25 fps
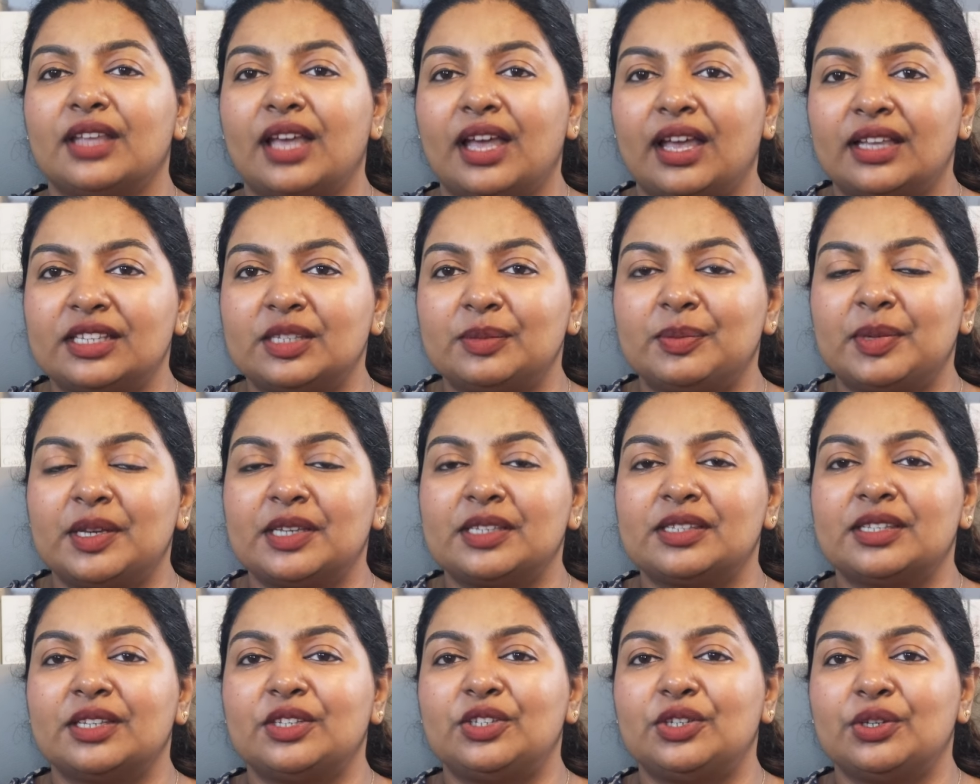
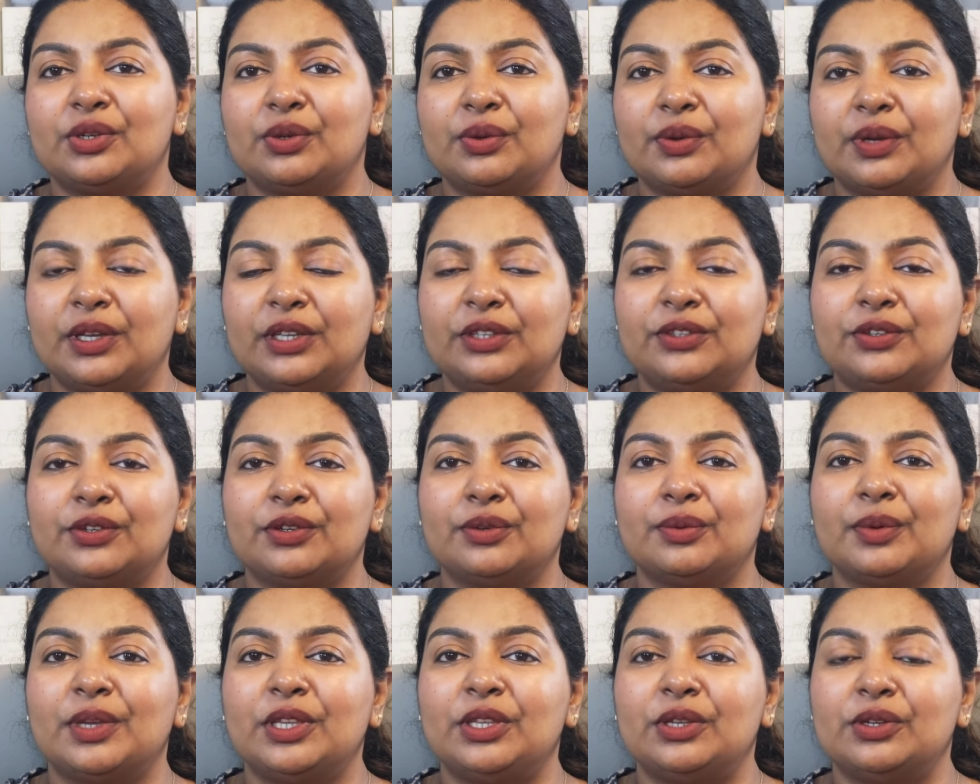aspects that you're going
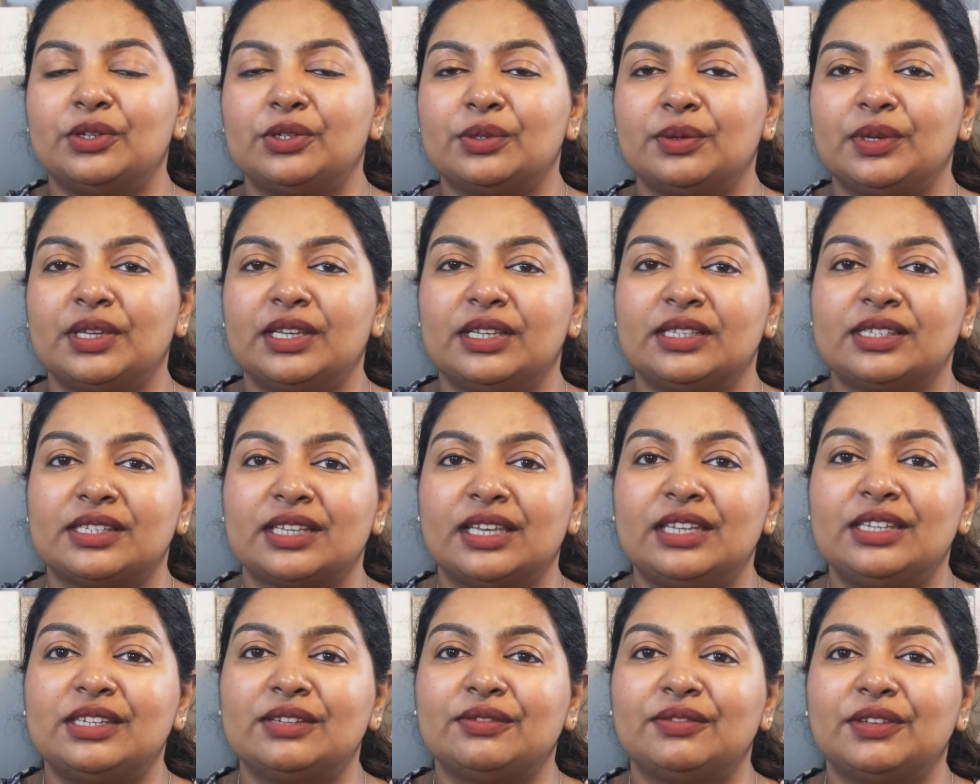through when you're doing a
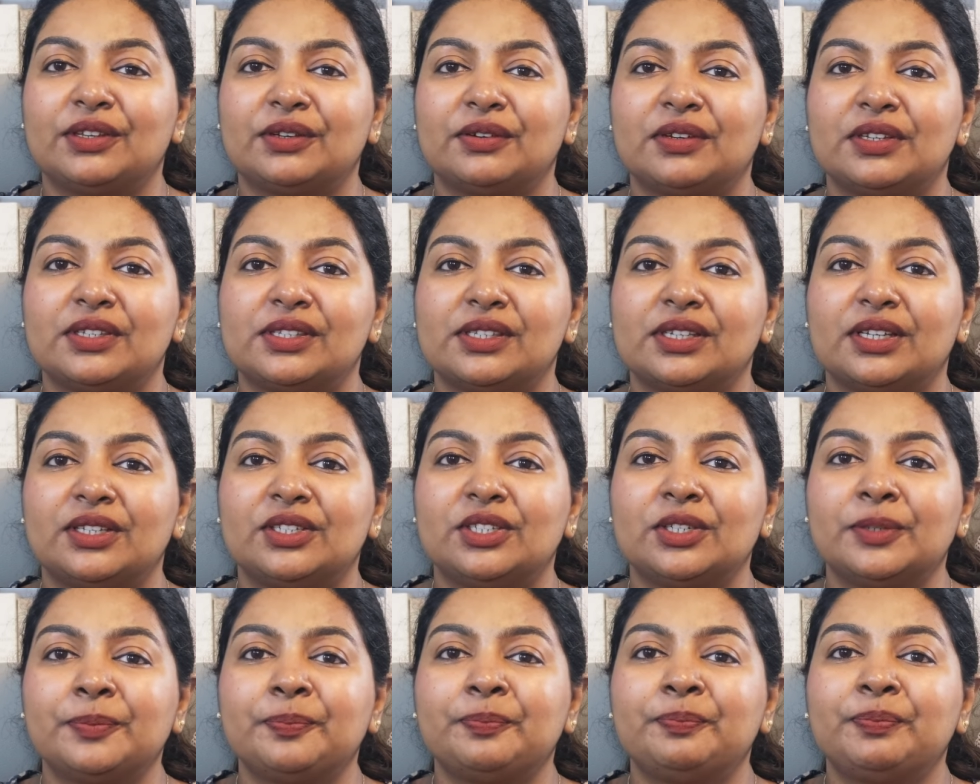scientific research,
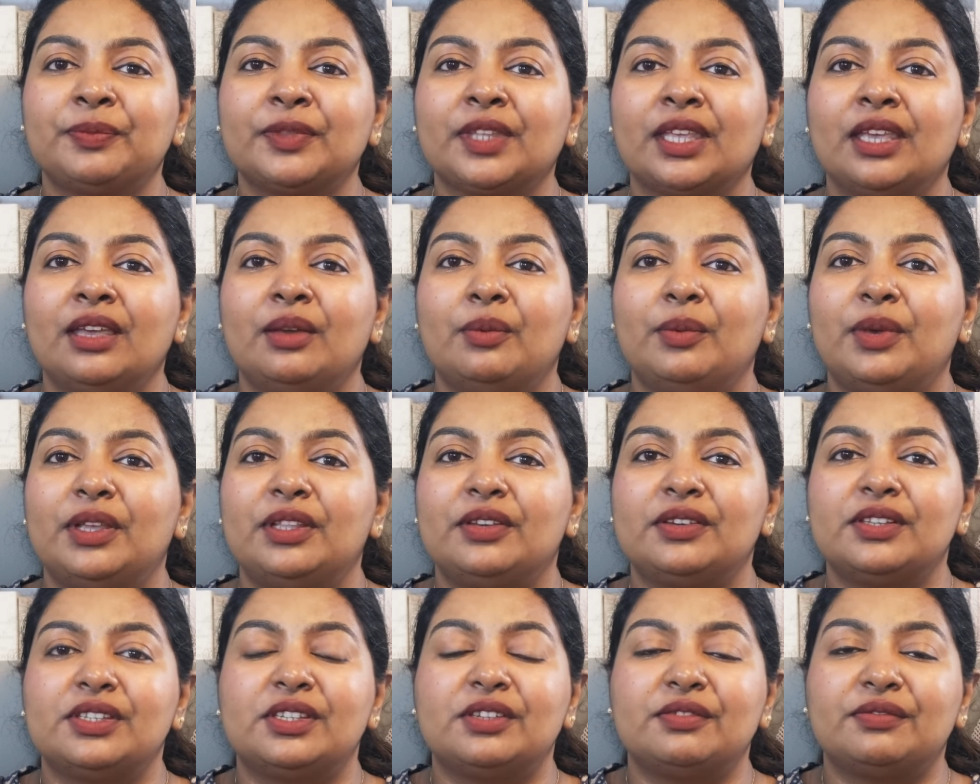whether
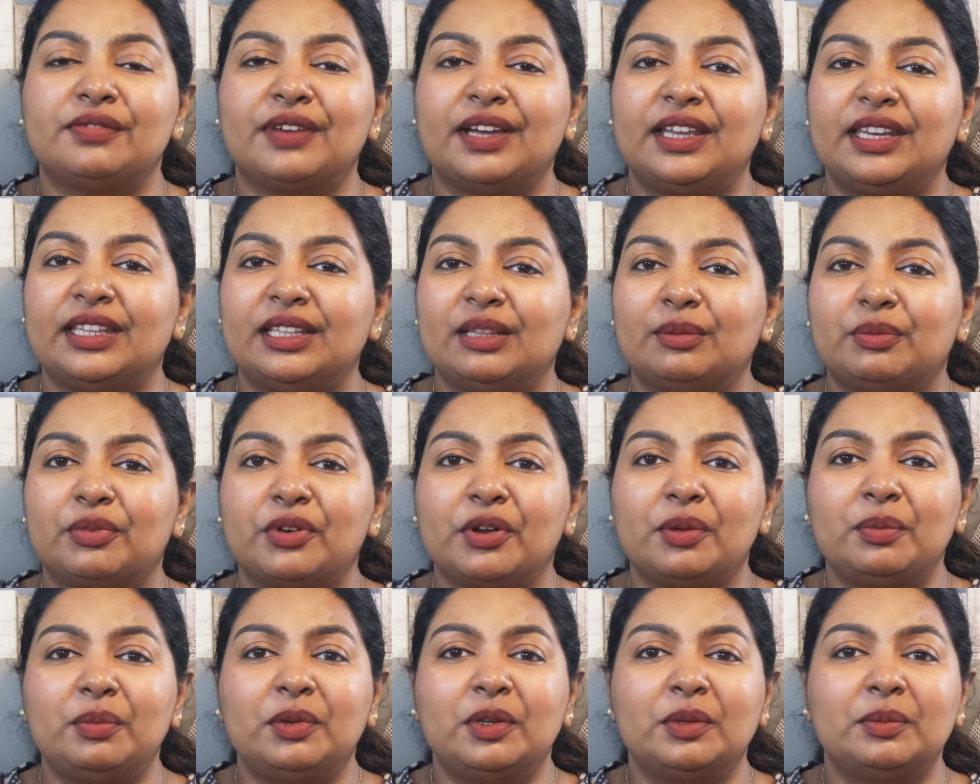it's defining the
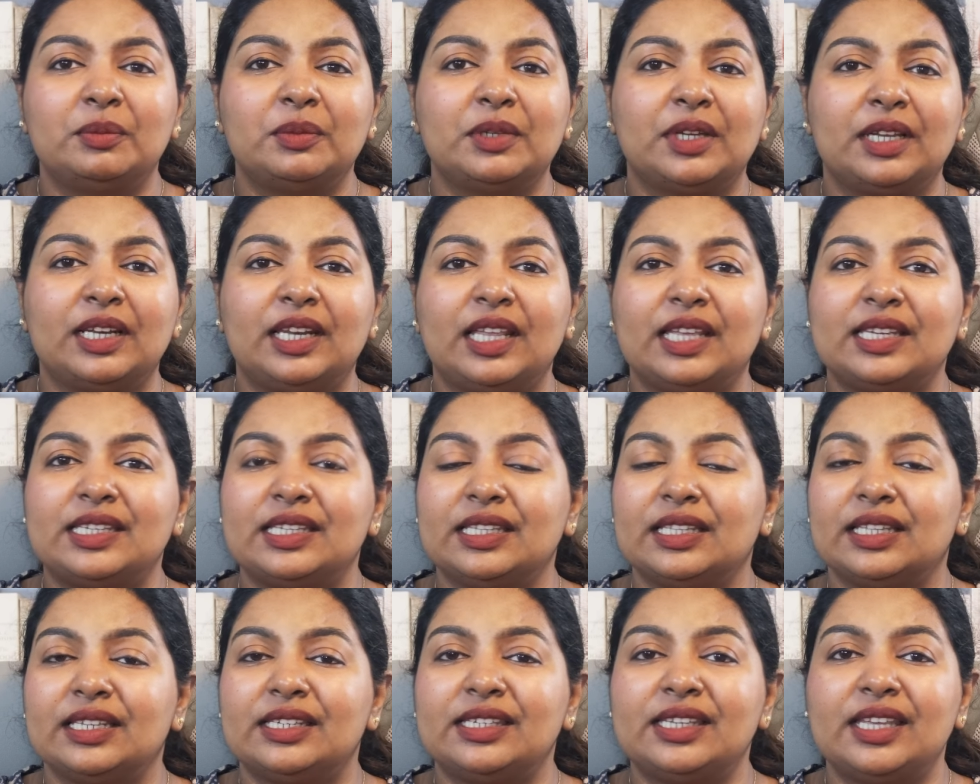problem,
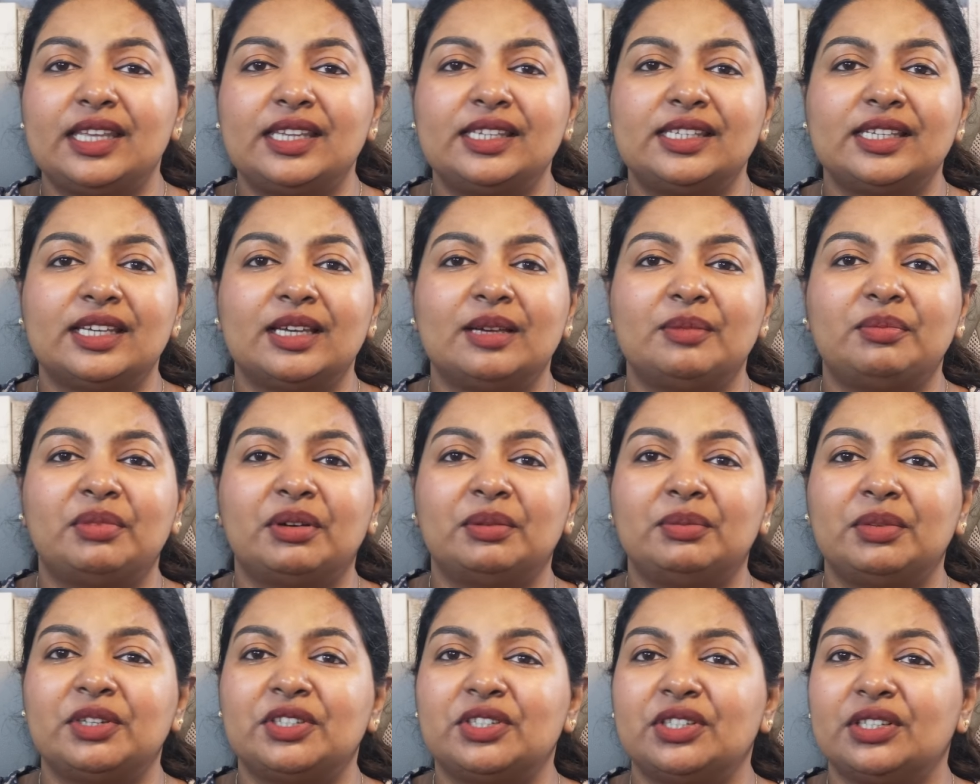collecting the data,
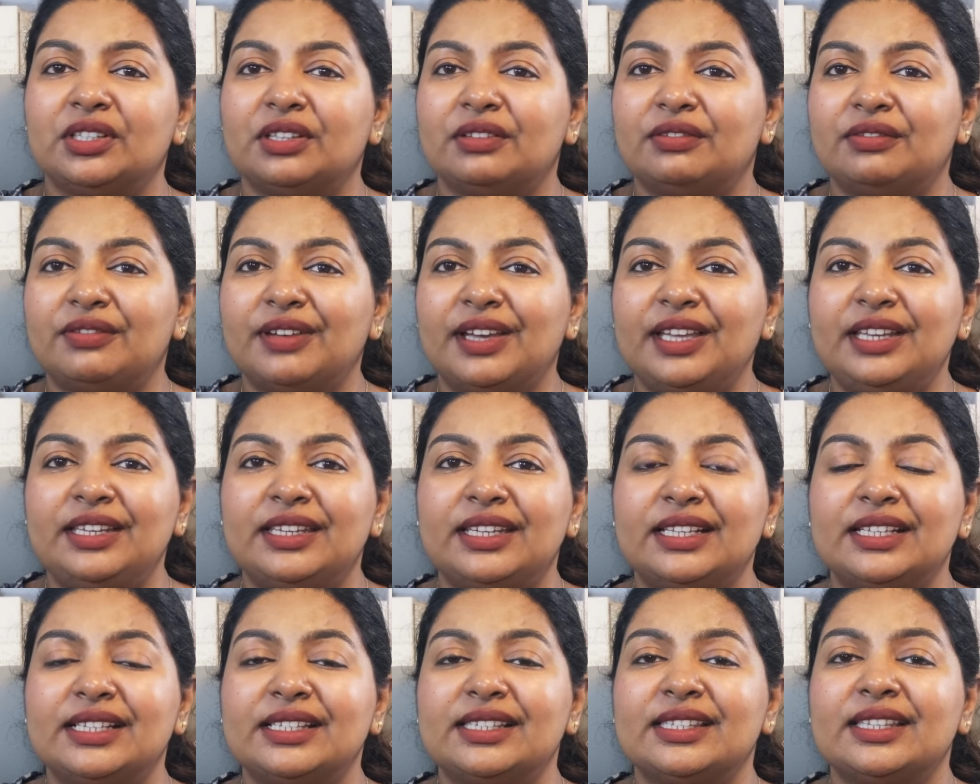publishing the
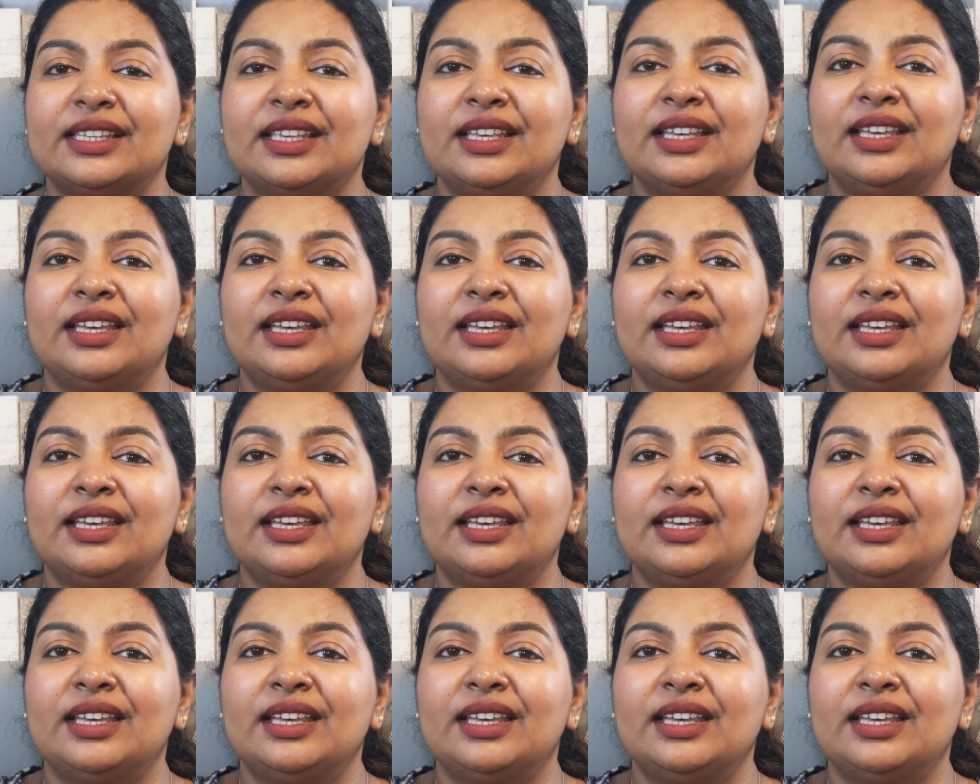findings.